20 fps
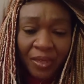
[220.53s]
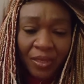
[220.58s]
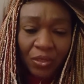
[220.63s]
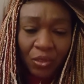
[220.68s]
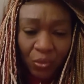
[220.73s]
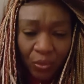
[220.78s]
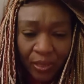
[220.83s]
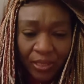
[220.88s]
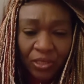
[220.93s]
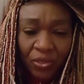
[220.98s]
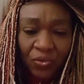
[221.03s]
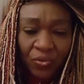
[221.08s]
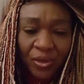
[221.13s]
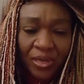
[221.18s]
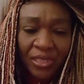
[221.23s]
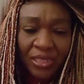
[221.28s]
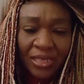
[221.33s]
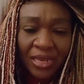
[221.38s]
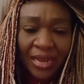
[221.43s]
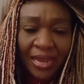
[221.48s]
to a
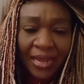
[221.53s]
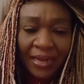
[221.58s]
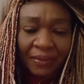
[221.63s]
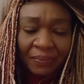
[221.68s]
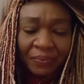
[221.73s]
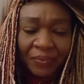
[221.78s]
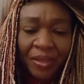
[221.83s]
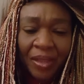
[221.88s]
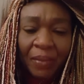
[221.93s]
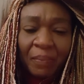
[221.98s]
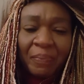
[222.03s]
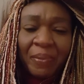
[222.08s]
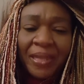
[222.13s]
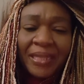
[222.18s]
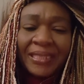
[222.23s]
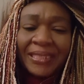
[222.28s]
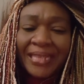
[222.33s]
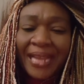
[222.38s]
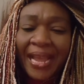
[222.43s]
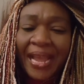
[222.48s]
strange land.
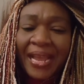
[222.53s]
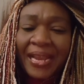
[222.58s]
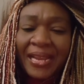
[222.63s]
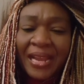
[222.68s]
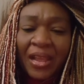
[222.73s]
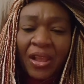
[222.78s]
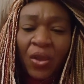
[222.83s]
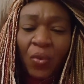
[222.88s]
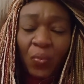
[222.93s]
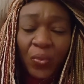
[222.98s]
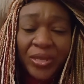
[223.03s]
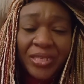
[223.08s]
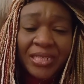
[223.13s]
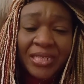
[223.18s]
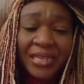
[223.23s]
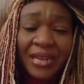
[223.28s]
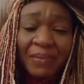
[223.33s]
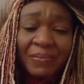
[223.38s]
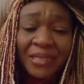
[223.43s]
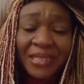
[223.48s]
But then
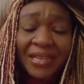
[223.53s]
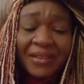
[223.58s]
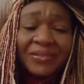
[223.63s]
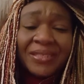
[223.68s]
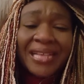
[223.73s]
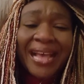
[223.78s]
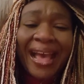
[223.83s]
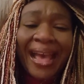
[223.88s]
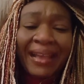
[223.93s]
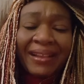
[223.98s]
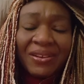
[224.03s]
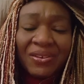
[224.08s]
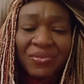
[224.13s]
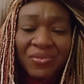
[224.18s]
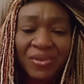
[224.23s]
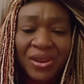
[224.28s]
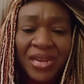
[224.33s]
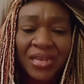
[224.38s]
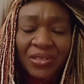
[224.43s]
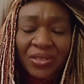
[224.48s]
within themselves
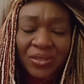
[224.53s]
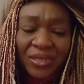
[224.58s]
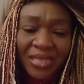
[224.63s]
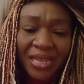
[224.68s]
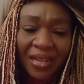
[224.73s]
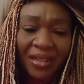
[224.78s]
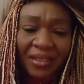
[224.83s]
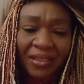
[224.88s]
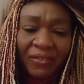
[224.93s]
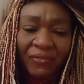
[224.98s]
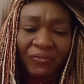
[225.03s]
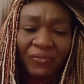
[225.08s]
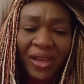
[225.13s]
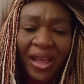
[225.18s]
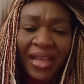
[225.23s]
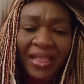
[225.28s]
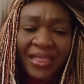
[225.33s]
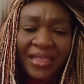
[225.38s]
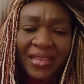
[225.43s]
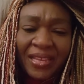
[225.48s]
agreed to tell the
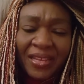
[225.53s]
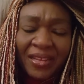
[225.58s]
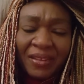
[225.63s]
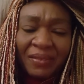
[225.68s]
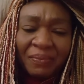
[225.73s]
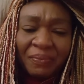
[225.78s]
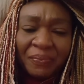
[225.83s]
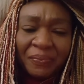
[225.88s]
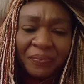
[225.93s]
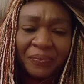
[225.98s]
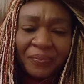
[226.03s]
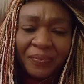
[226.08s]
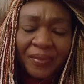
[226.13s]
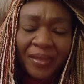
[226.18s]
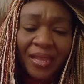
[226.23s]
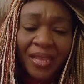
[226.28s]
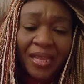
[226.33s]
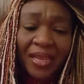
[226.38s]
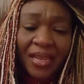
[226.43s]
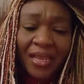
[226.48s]
father
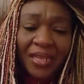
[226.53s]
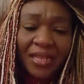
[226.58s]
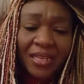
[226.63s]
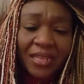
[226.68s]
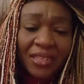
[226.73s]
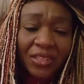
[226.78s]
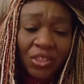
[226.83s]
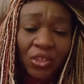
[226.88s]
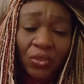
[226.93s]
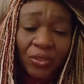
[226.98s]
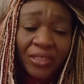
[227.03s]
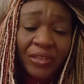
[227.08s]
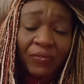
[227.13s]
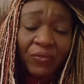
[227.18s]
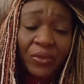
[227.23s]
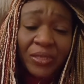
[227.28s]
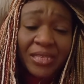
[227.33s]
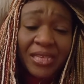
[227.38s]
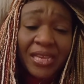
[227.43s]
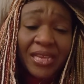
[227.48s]
Joseph
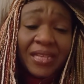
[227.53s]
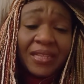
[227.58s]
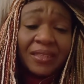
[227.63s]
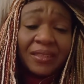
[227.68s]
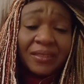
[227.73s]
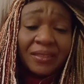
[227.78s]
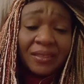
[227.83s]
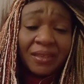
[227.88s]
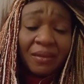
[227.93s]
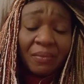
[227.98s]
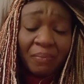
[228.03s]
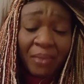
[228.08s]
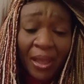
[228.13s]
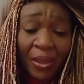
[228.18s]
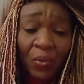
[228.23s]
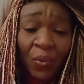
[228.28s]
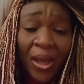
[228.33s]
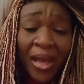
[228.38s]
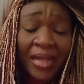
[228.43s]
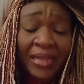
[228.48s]
was killed by
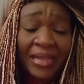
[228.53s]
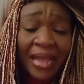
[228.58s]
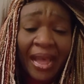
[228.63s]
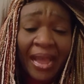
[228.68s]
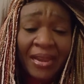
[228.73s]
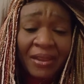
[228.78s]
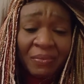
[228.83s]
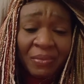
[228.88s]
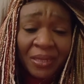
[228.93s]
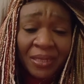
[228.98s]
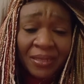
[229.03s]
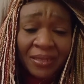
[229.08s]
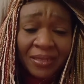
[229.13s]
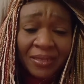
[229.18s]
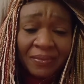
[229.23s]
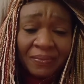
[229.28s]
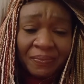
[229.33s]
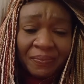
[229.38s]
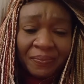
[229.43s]
wild animals.